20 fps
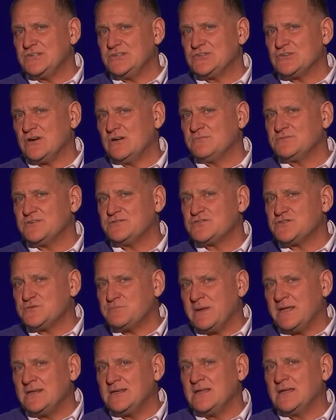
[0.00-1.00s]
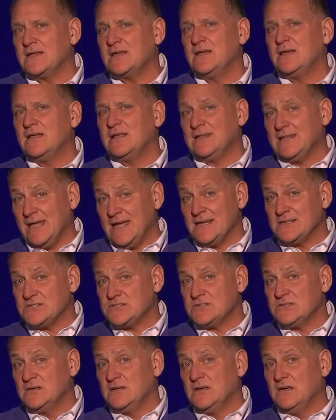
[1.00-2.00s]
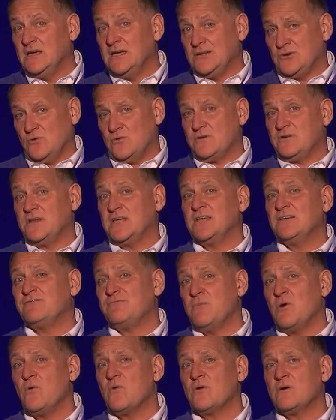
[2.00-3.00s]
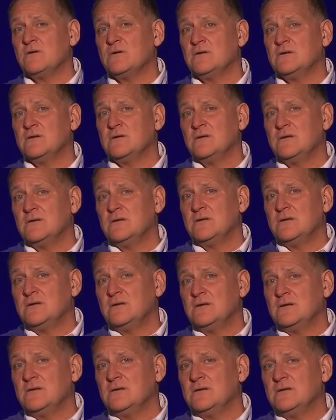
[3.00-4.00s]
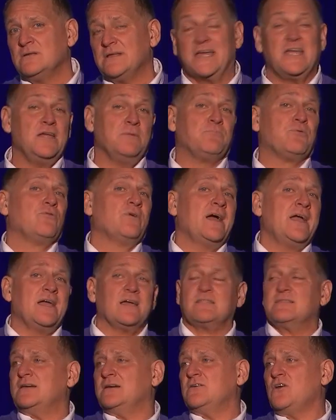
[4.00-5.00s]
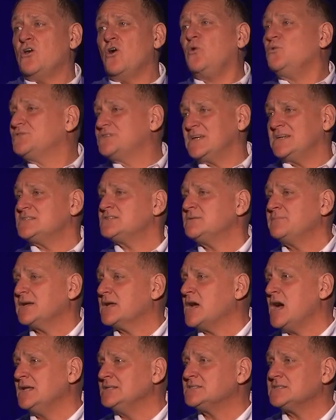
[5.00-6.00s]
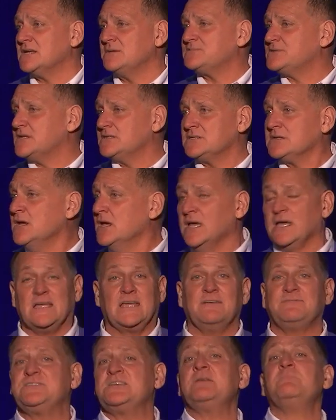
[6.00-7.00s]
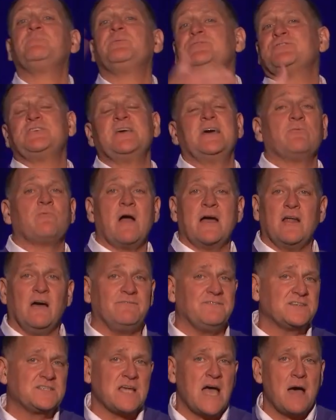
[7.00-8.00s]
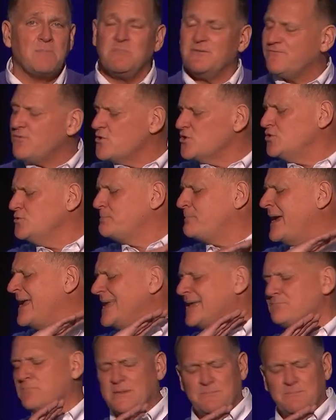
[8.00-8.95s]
in terms of spending less in order to give more. The Hebraic, the Old Testament concept says, give 10% right off the top before you pay